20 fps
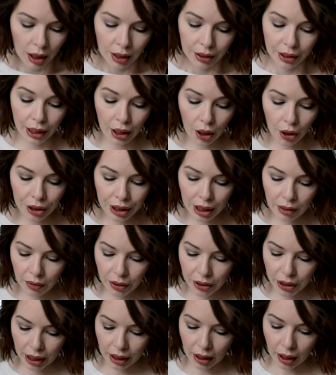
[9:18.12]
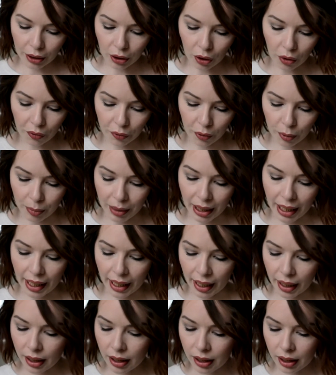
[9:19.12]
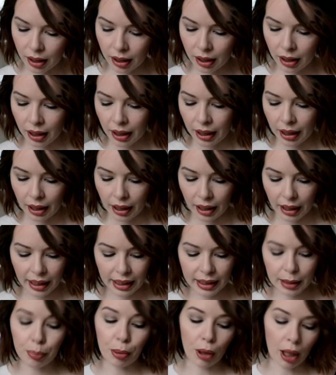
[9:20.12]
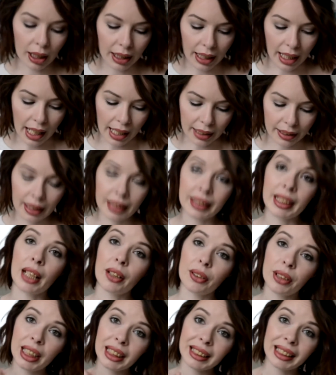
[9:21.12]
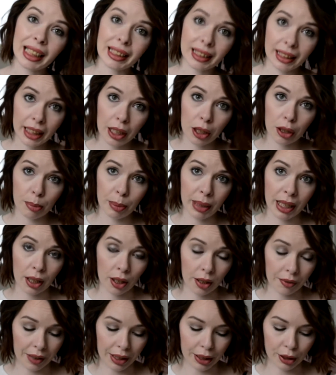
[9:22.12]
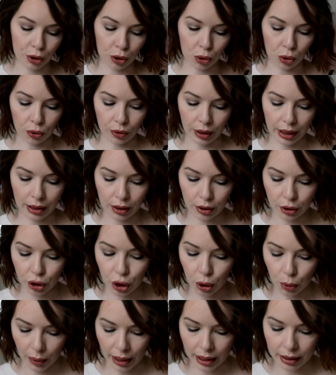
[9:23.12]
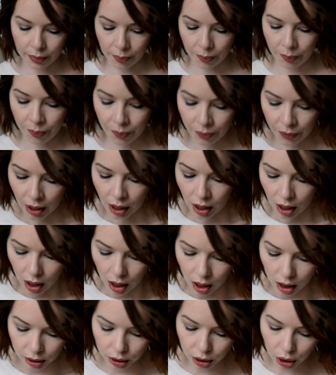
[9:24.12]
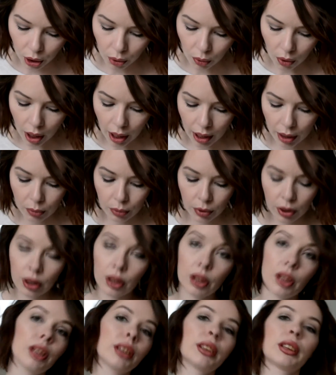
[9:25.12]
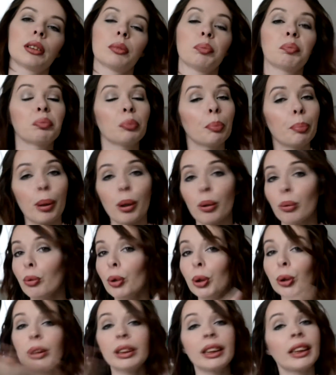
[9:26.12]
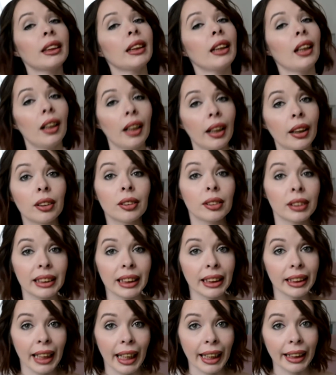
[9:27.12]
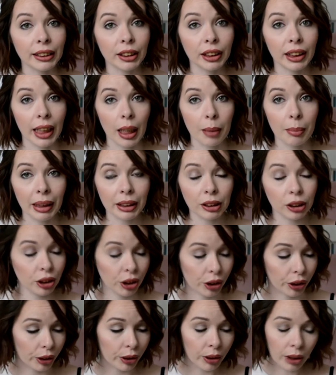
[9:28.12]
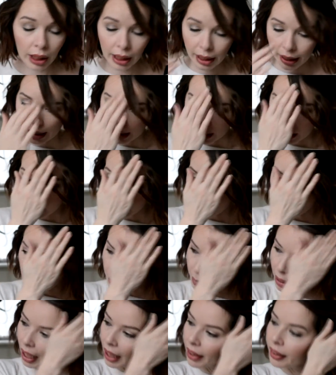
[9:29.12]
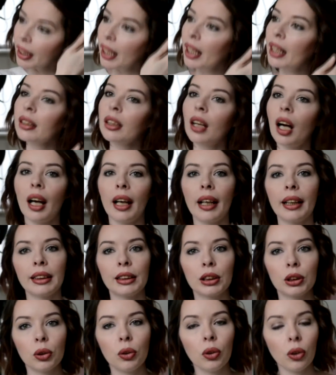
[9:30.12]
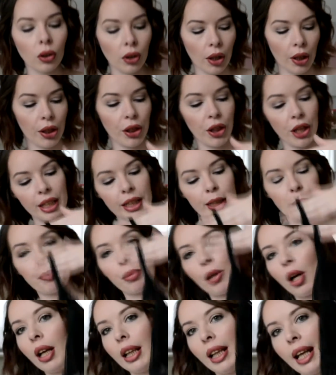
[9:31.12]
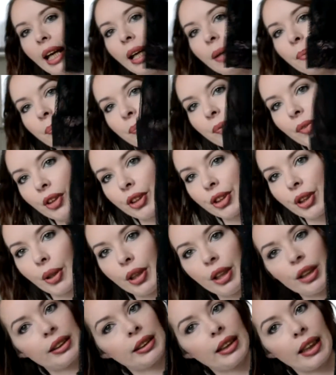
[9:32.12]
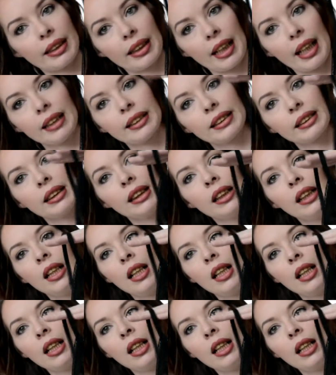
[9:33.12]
The only other thing I got from there is a bralette. Now this has a little bit of a story to it. So I was perusing the aisles in H&M, as you do, and then I saw this bralette. So it looks like this,